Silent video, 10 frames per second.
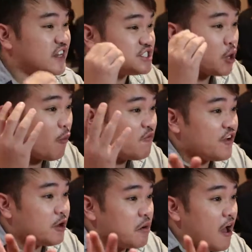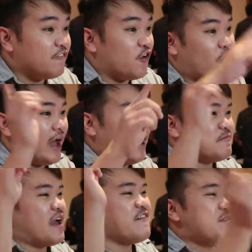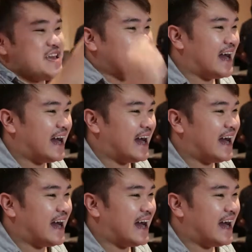first own film for MFP.